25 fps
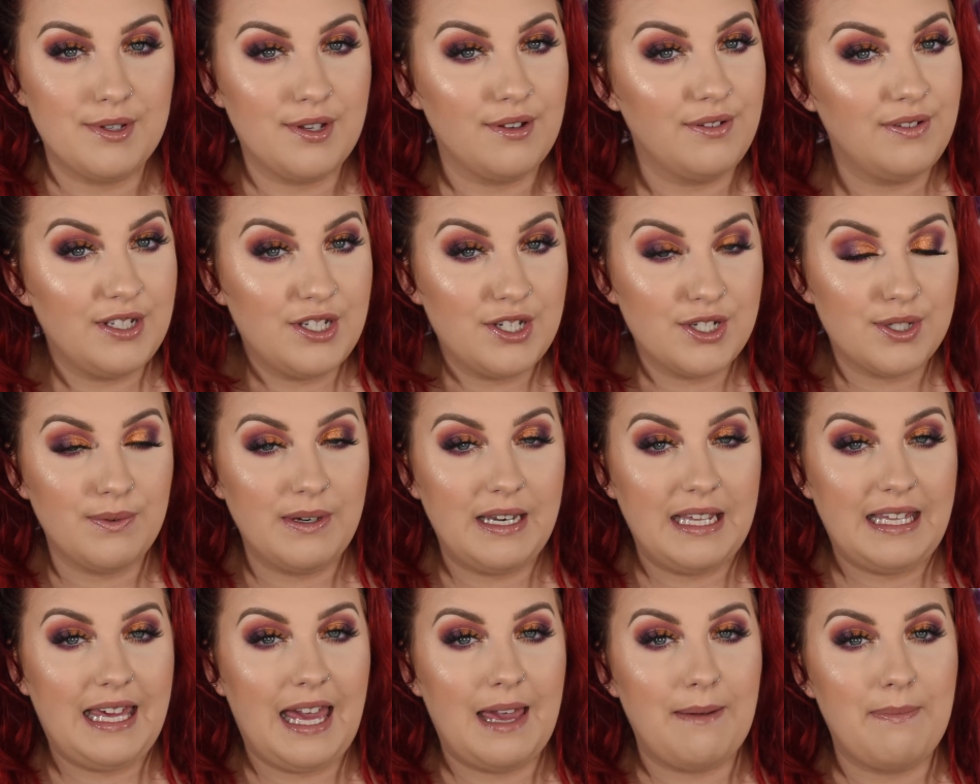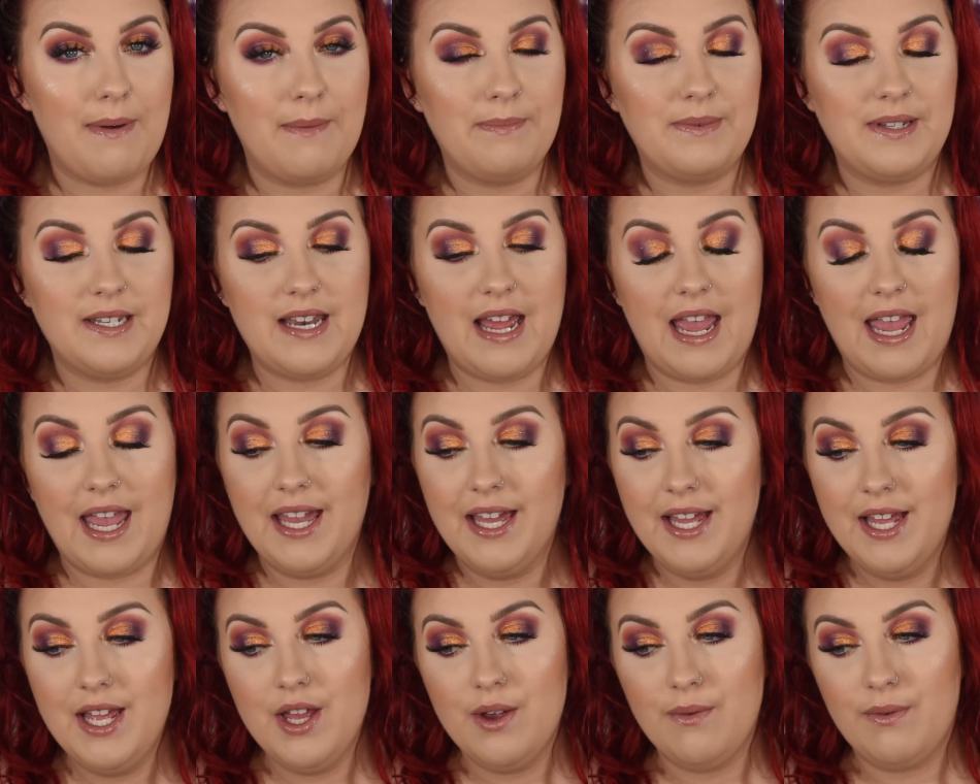So if you just want to keep up to
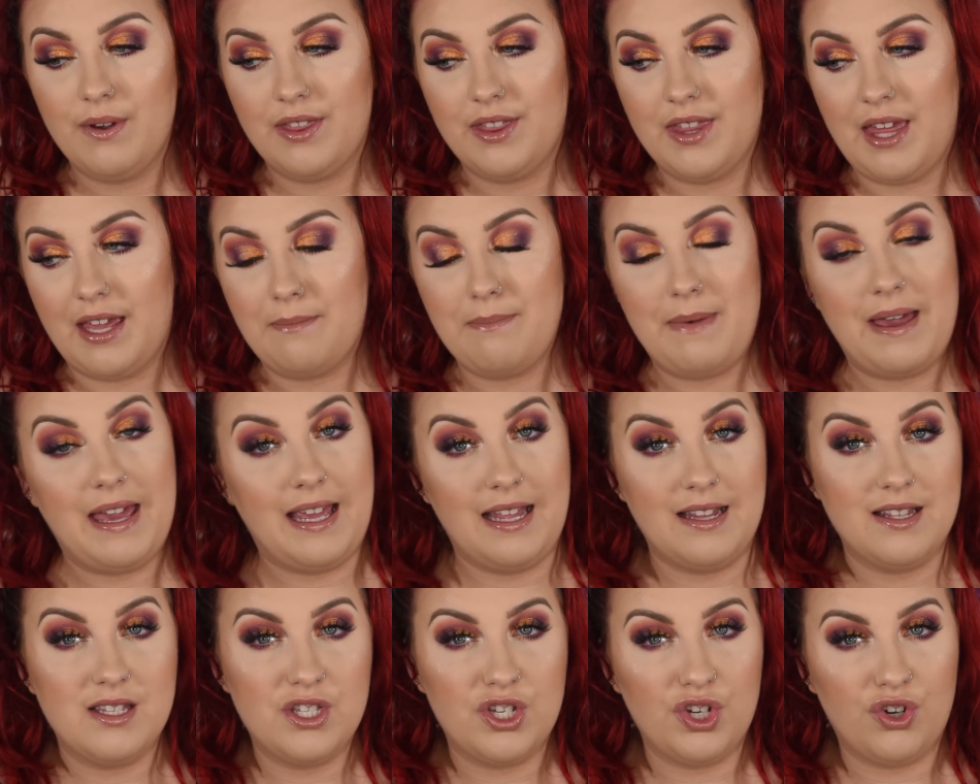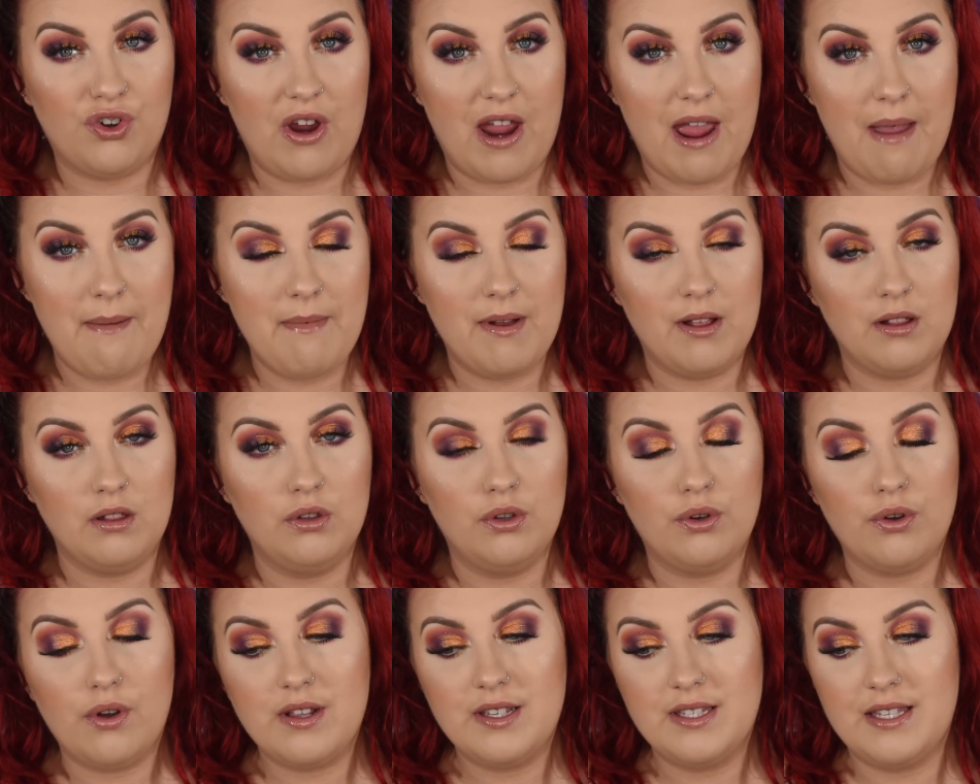date with like my Instagram
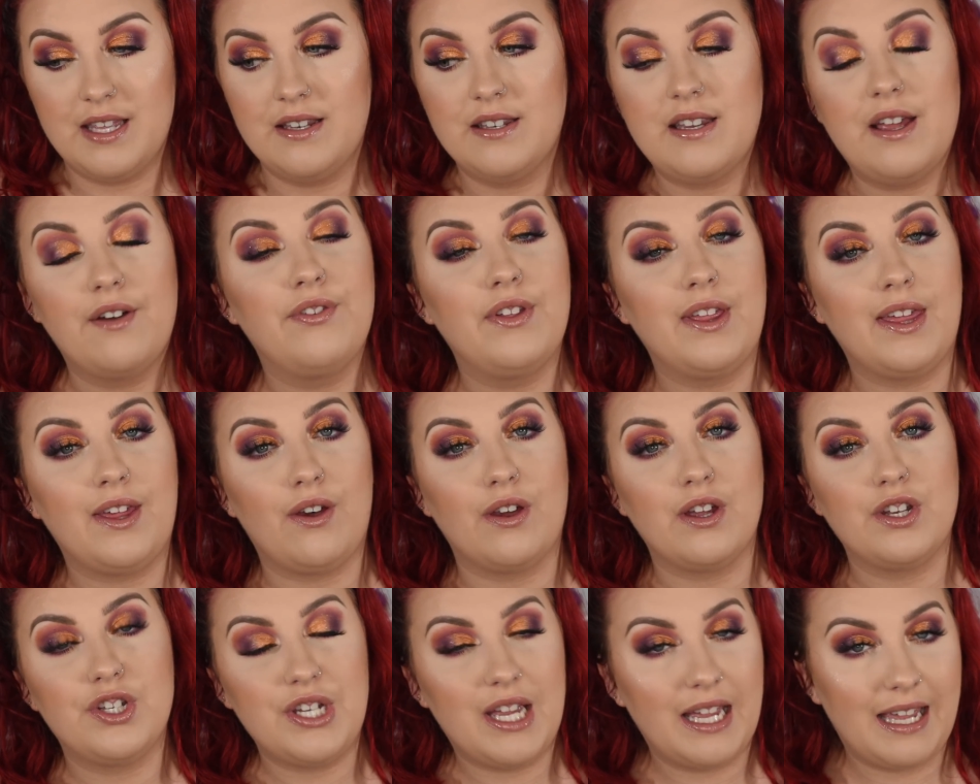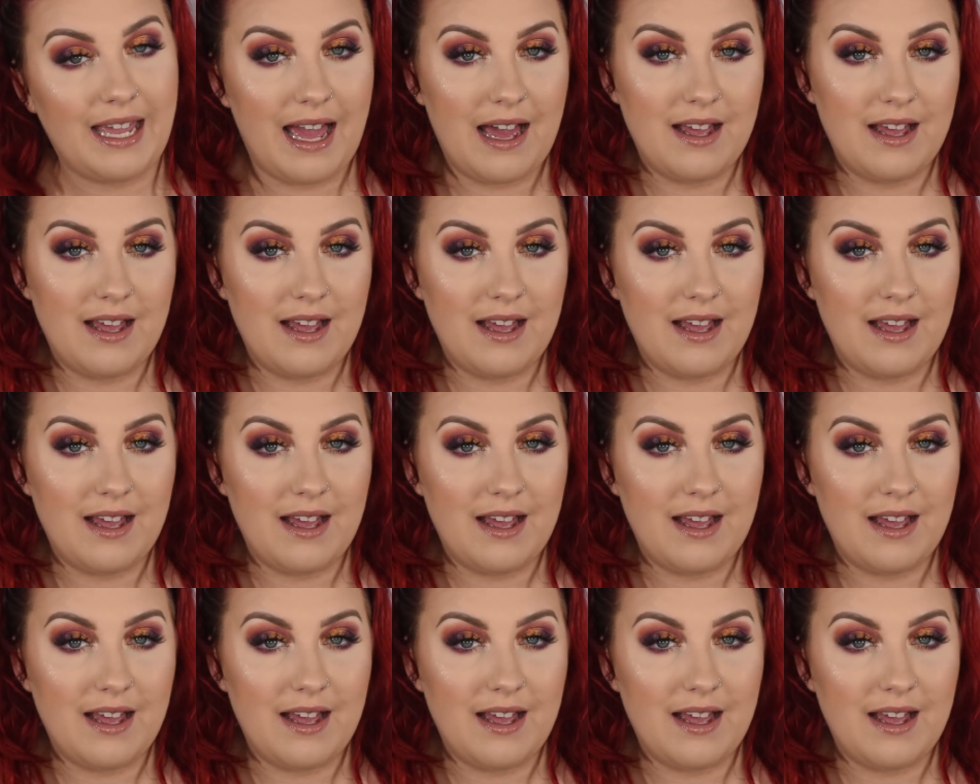looks, then definitely go check